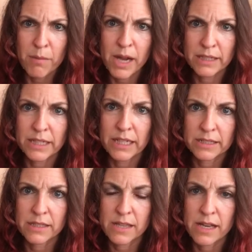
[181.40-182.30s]
a marketing
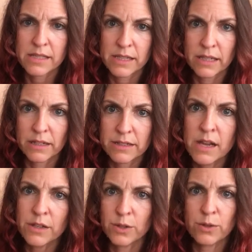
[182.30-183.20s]
exercise, England,
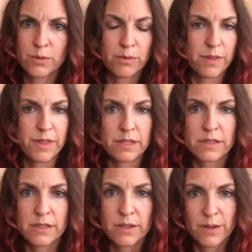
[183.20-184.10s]
aren't you, with
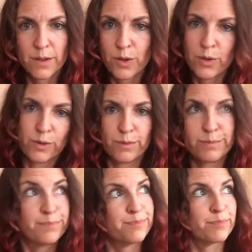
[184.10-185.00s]
this
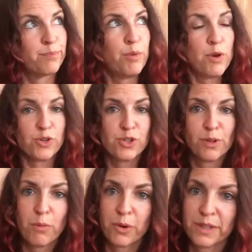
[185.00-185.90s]
promotional
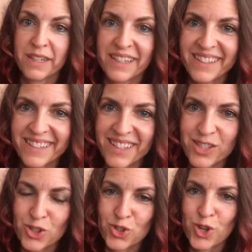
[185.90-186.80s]
monarchy and
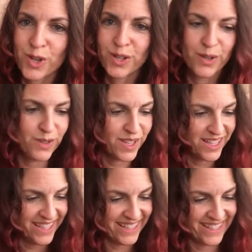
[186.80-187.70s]
this, you know...
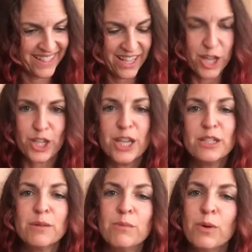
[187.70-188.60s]
A
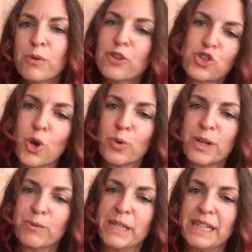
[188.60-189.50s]
kingdom with a show
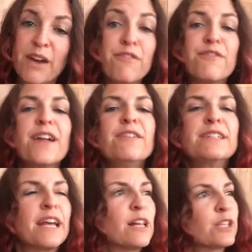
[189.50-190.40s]
queen. A fairy
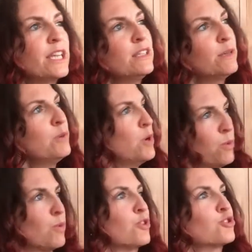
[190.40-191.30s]
tale kingdom
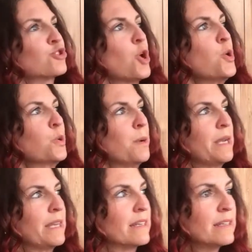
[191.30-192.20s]
with a show
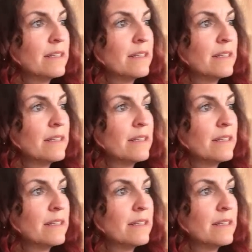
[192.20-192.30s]
queen.